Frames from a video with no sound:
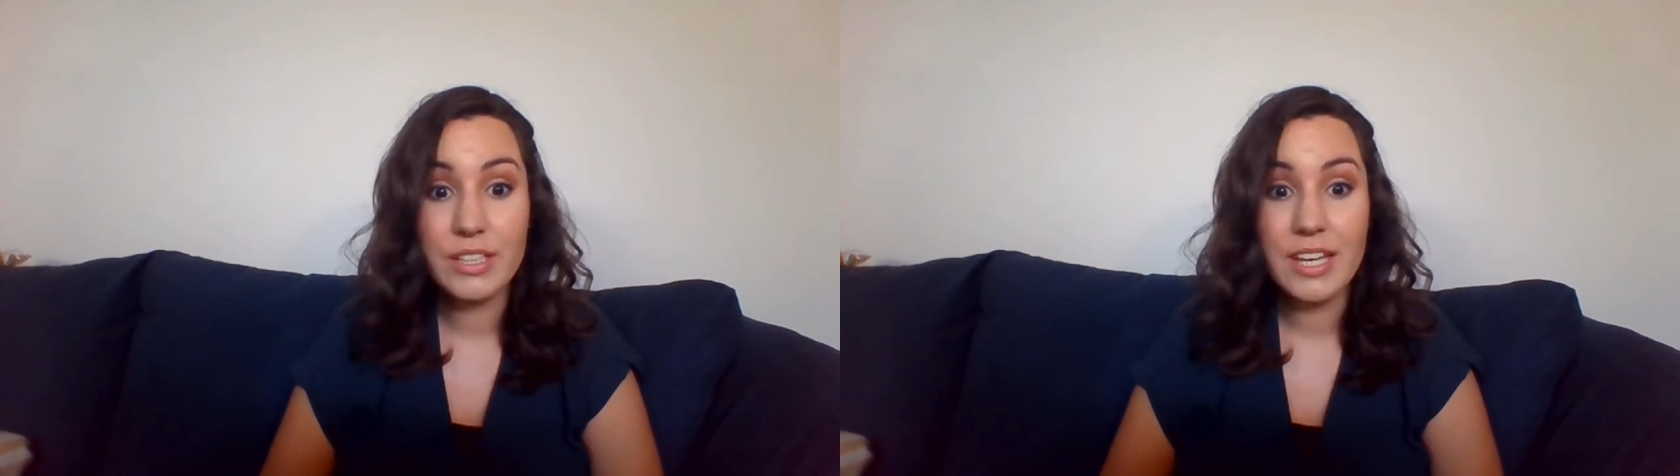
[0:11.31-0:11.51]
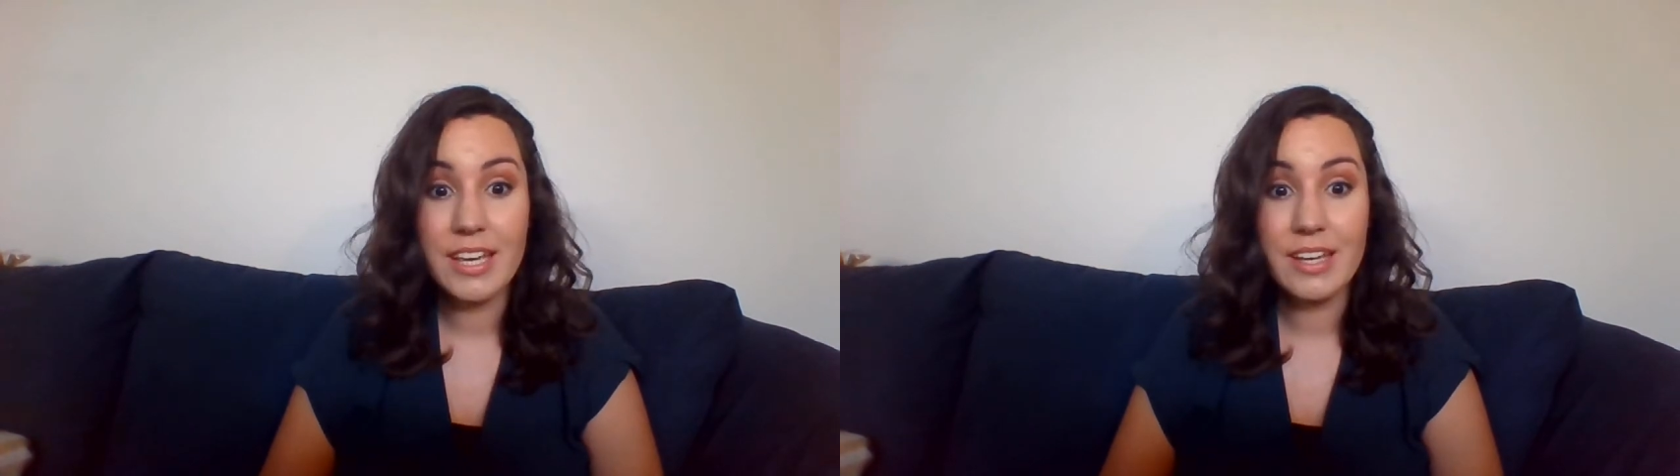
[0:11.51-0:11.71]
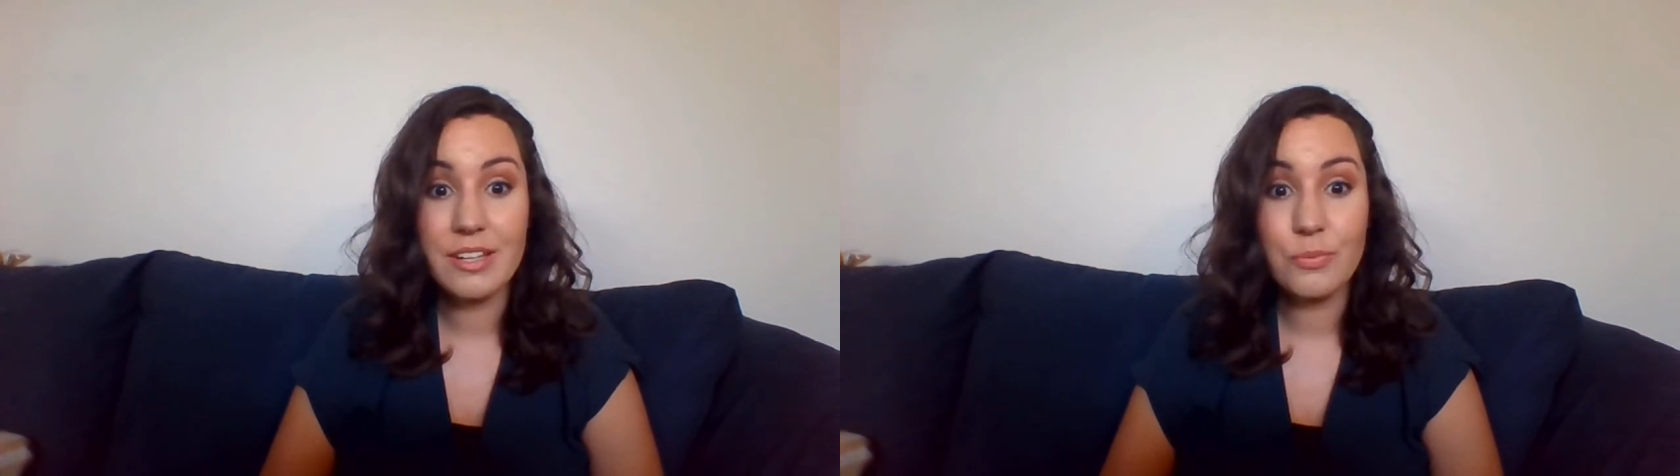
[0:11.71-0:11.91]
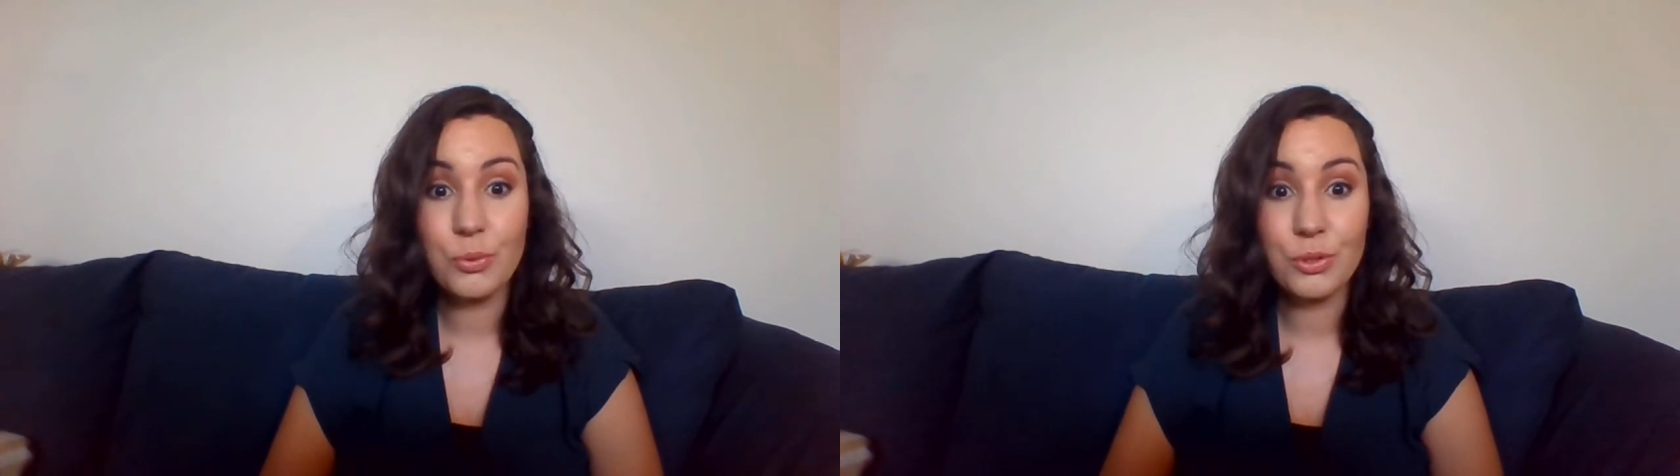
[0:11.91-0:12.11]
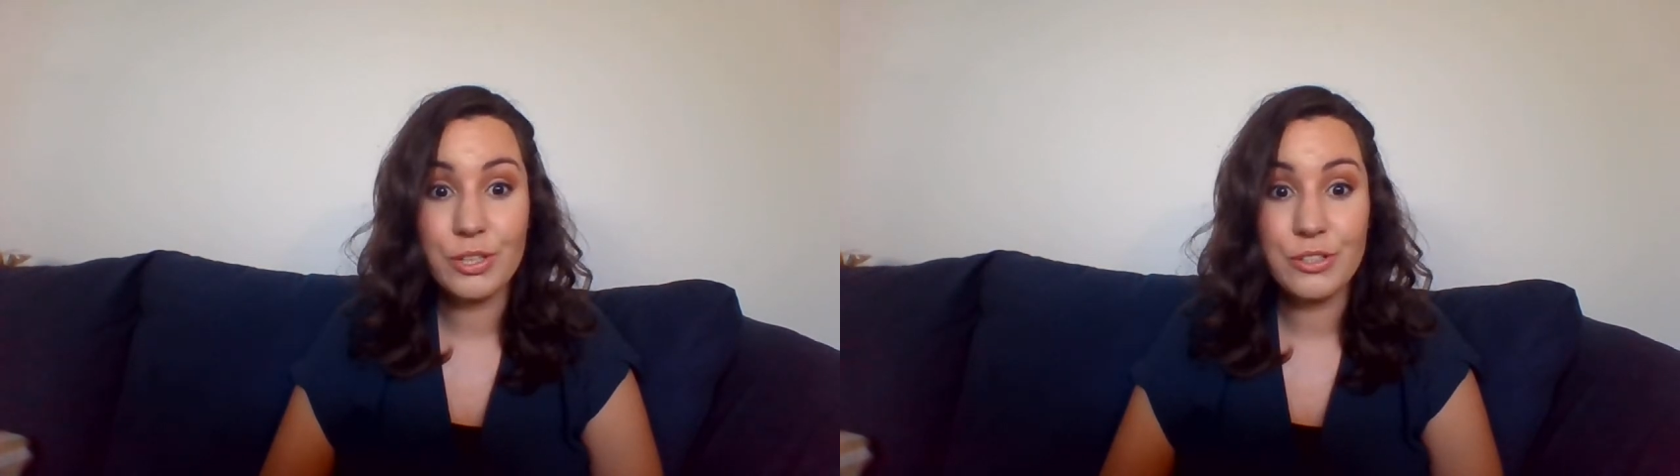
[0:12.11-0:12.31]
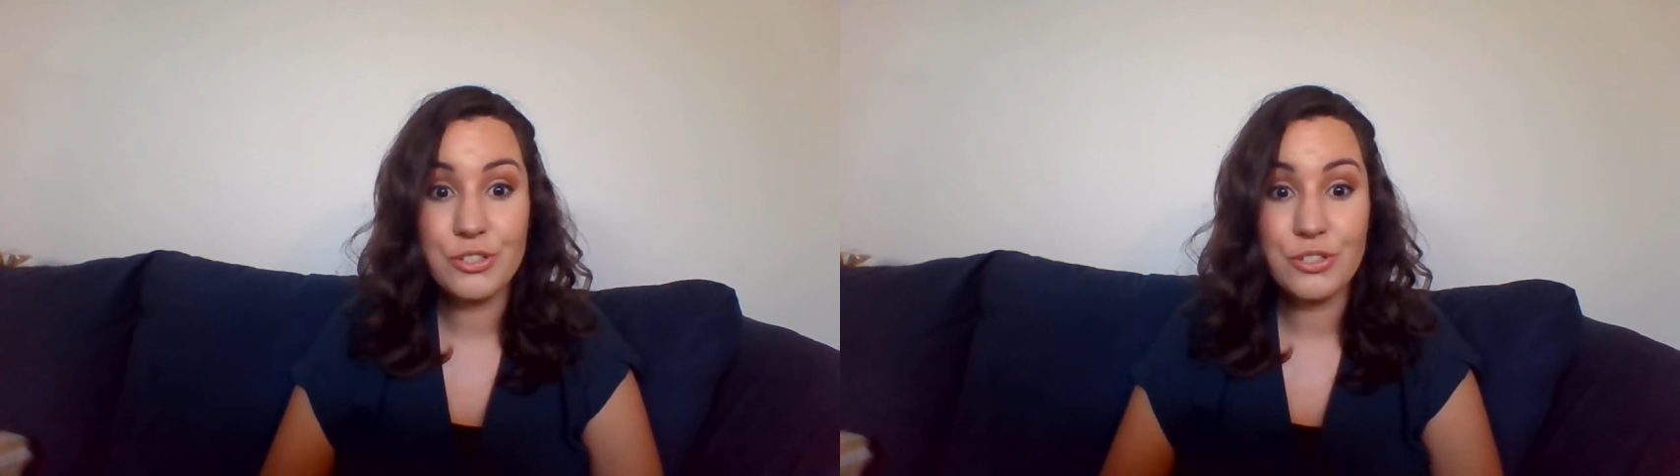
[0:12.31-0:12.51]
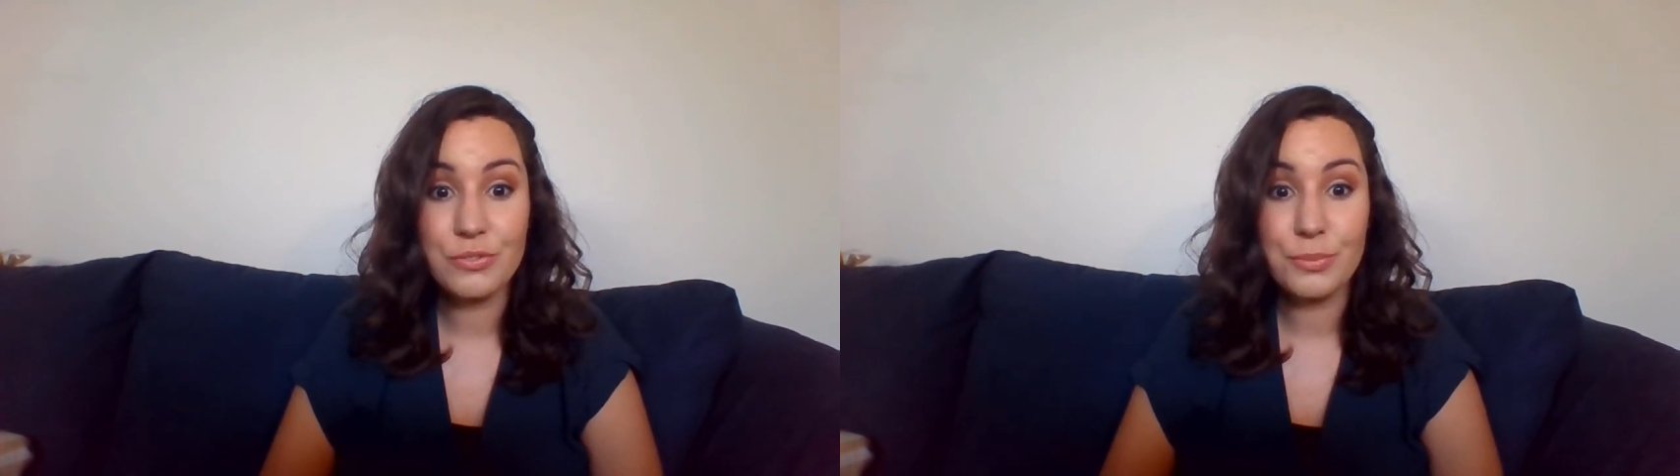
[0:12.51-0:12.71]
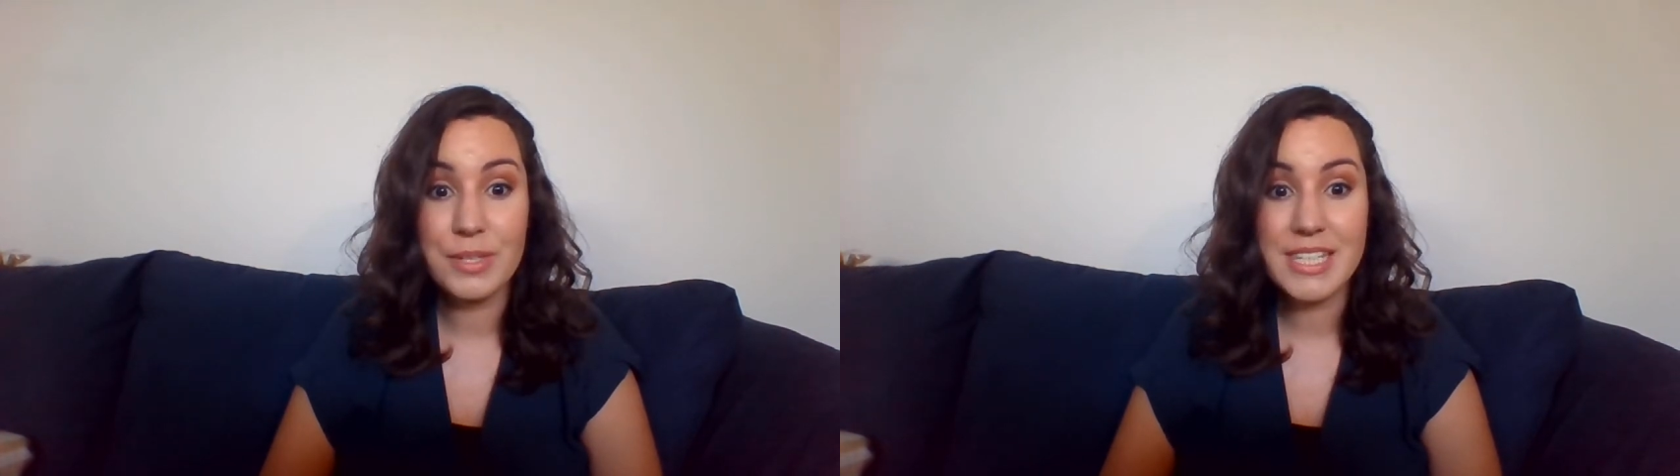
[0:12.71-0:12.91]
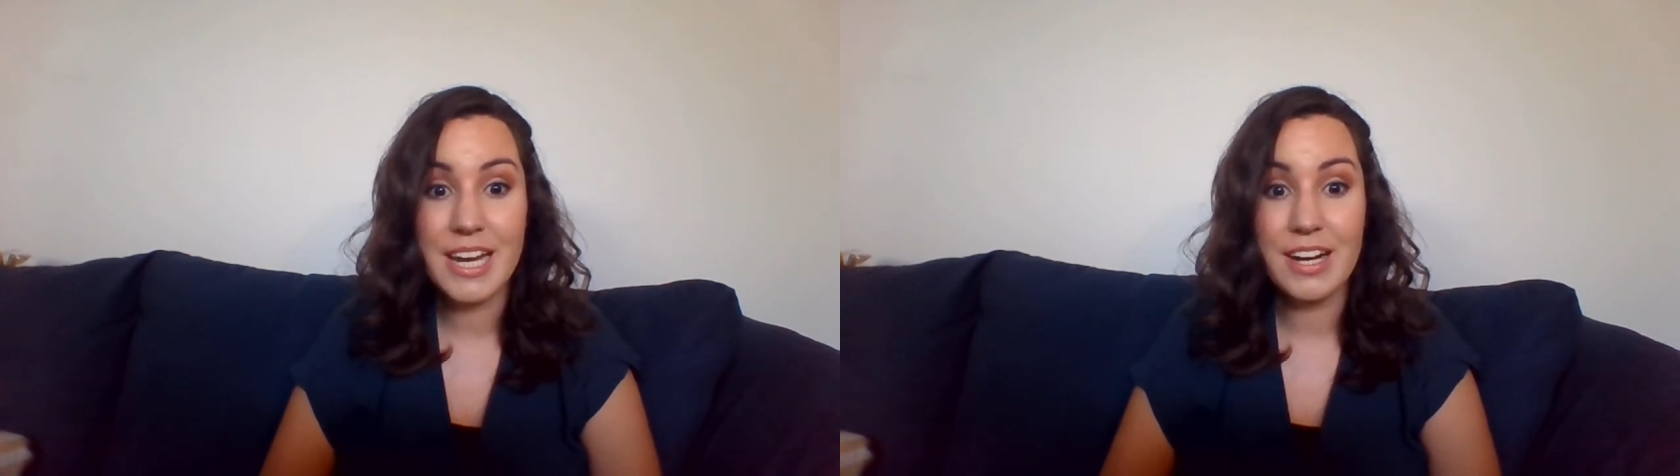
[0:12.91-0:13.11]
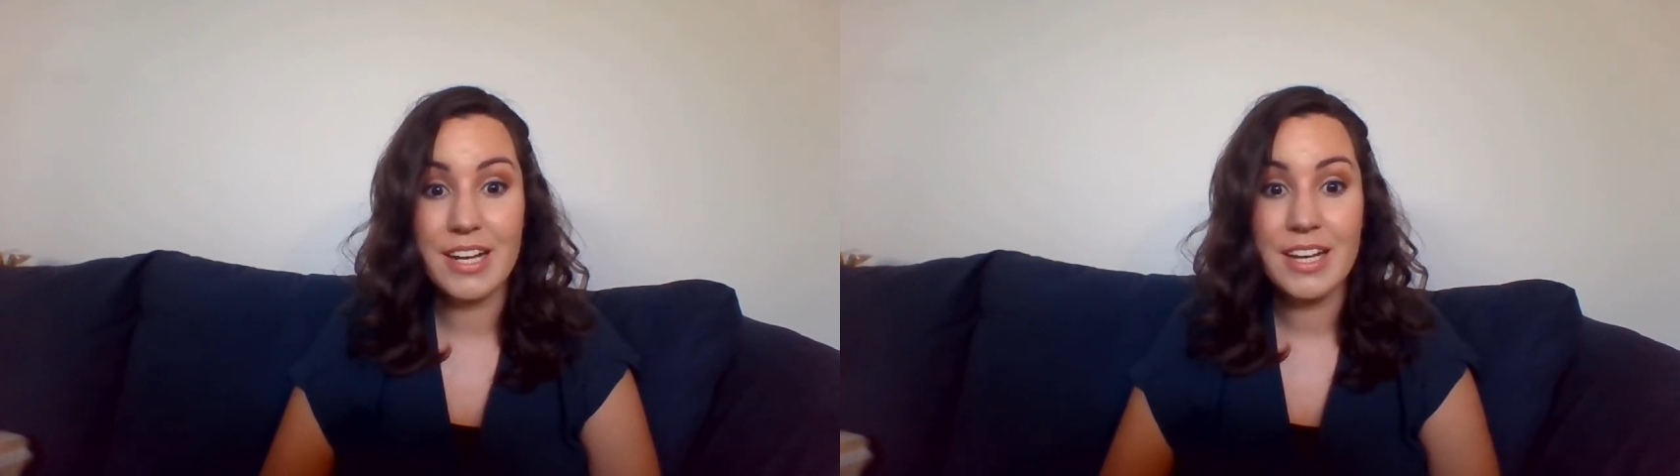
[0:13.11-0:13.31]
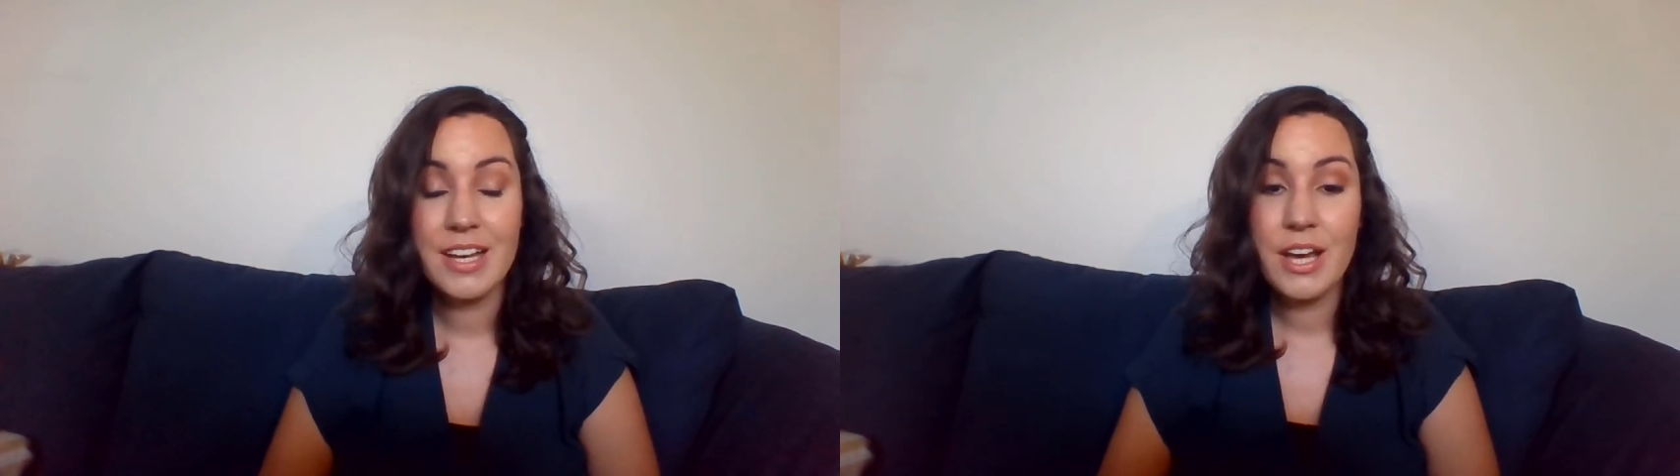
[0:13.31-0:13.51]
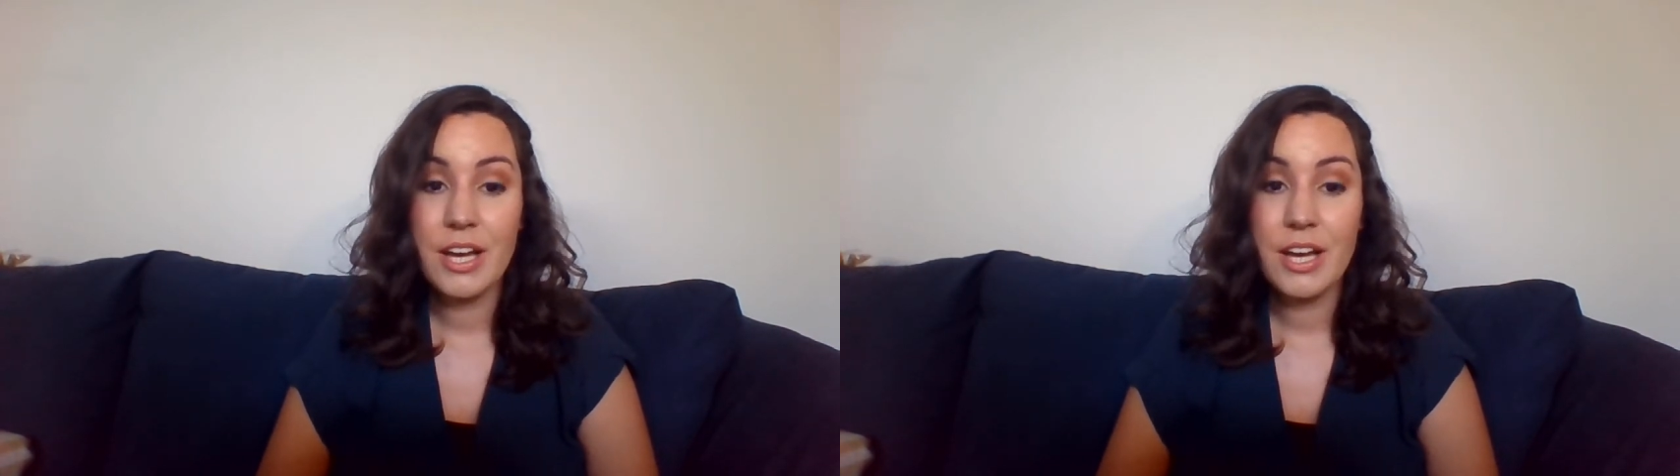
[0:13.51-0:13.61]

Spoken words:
in world literature from this era.